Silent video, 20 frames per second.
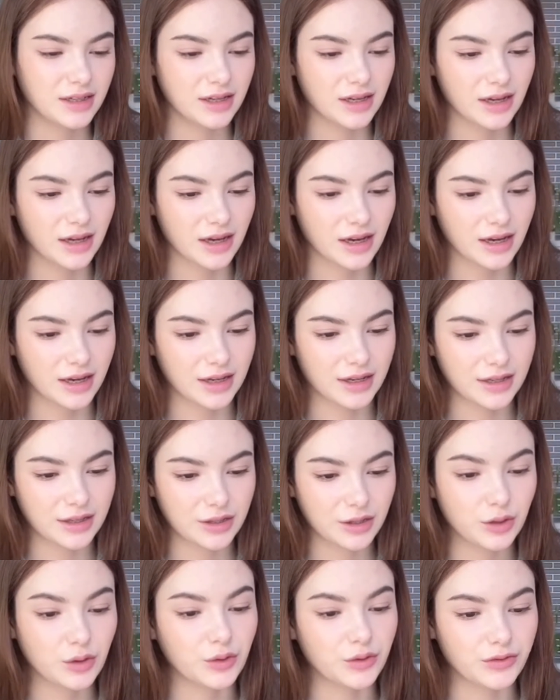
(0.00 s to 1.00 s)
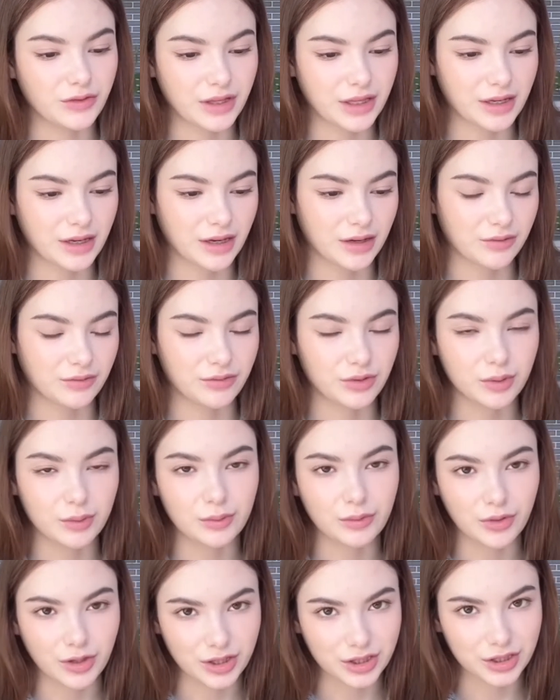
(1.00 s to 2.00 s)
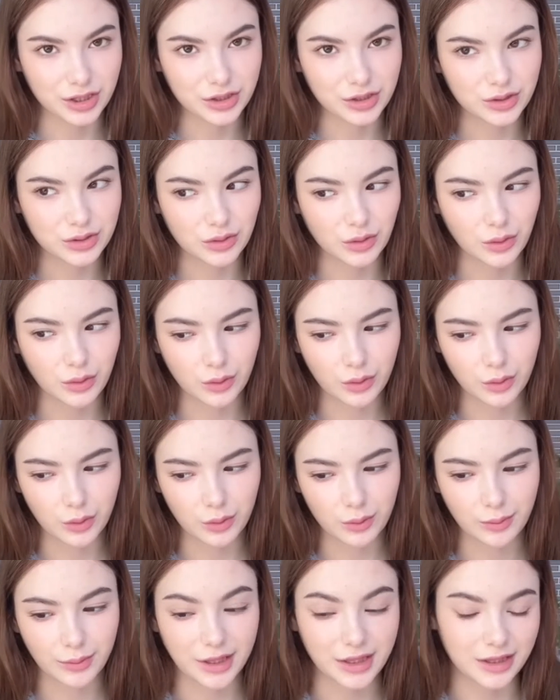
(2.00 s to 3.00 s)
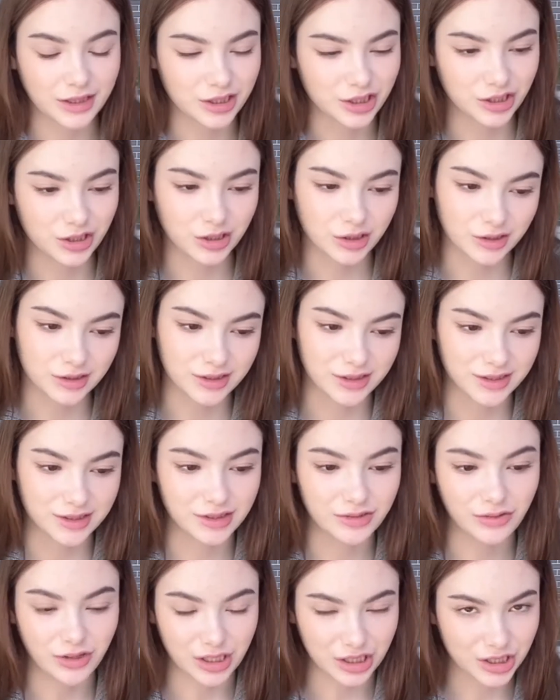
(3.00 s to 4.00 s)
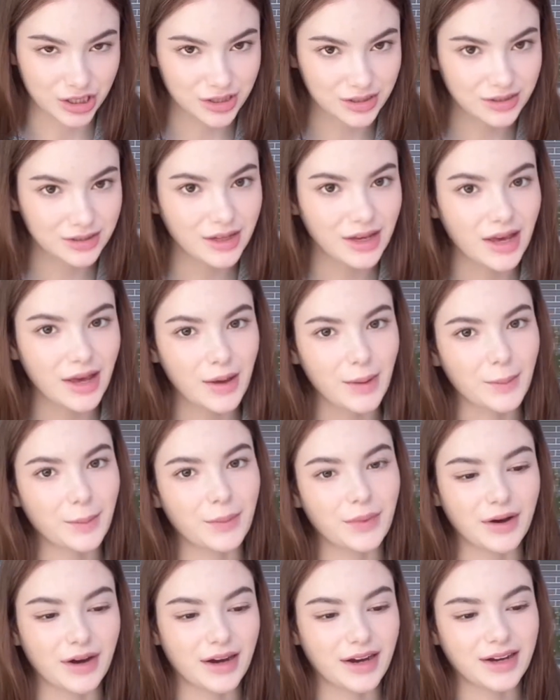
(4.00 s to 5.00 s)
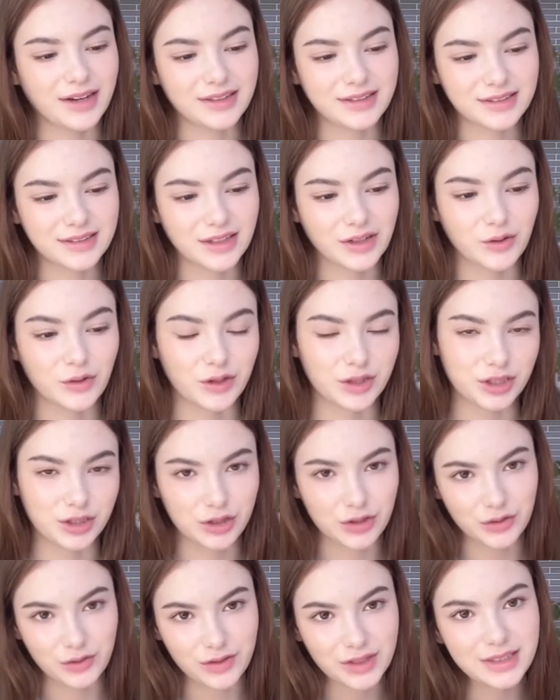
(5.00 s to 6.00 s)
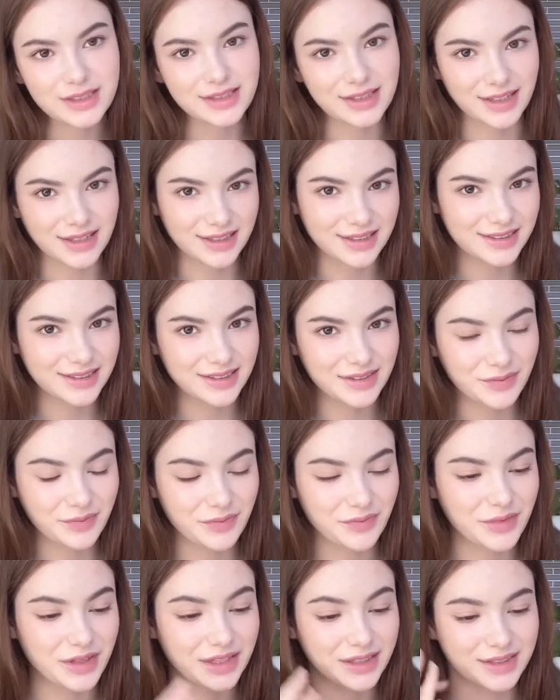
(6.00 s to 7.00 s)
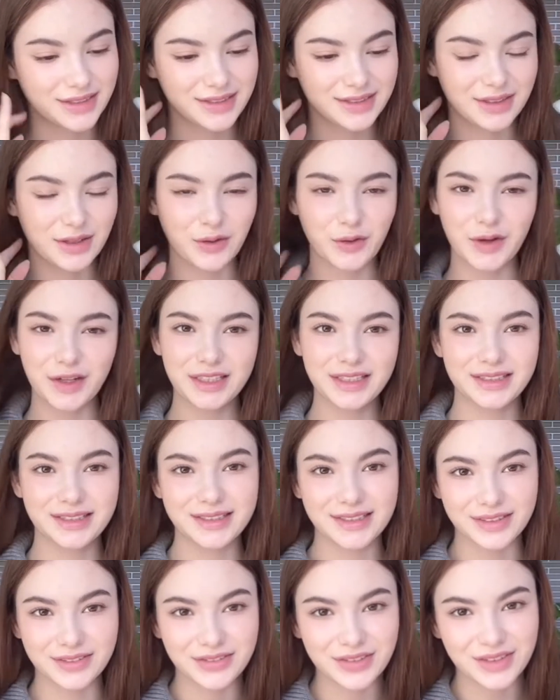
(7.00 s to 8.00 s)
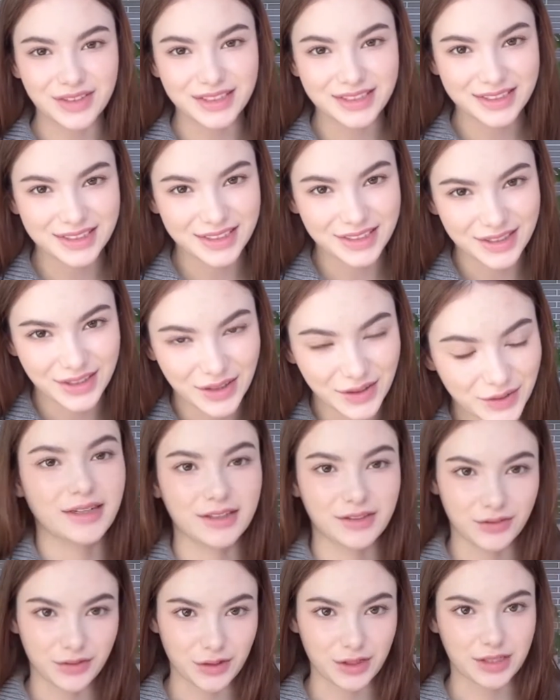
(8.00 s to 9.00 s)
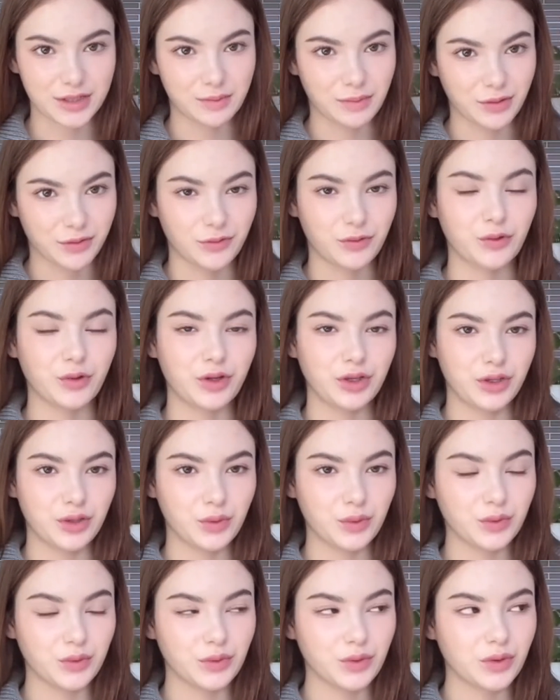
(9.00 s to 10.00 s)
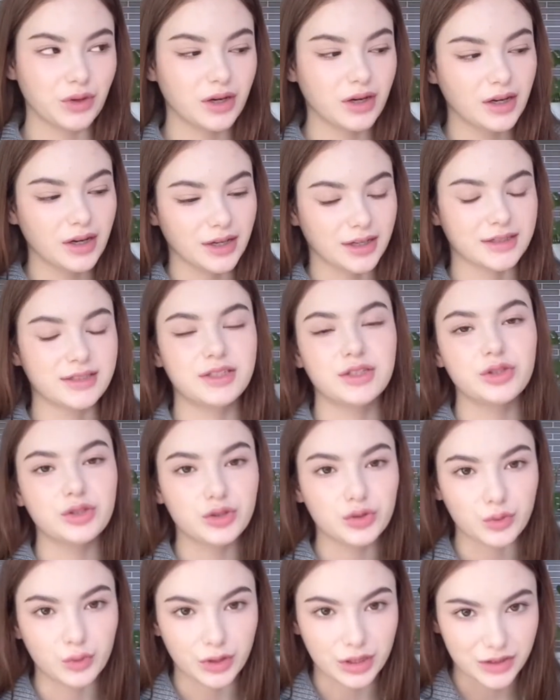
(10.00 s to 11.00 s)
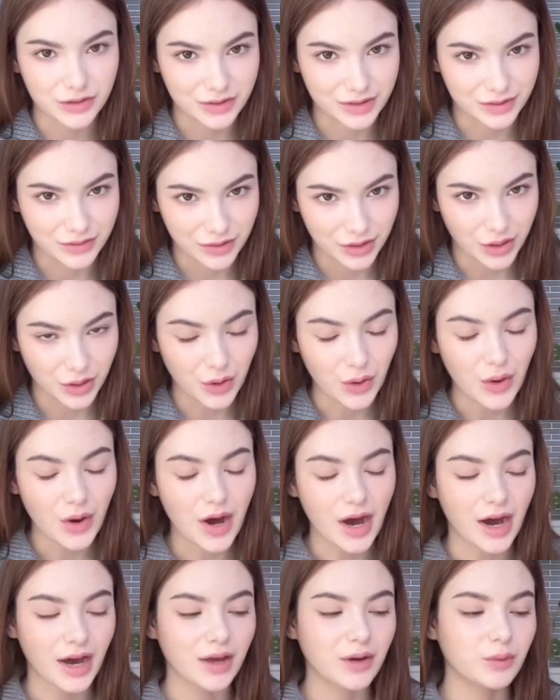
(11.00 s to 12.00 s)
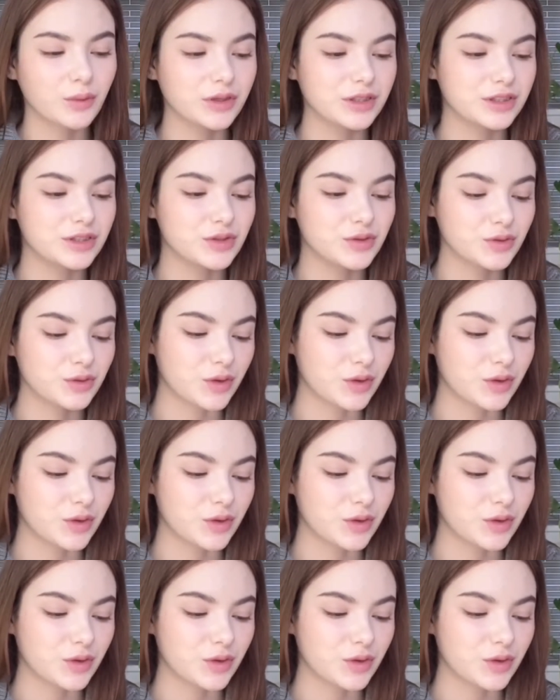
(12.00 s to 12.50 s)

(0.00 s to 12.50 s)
I know that I'm from Russia, so my nationality is Russian, but according to this test, it's quite different, you know. At first, before you continue to watch this video, I want to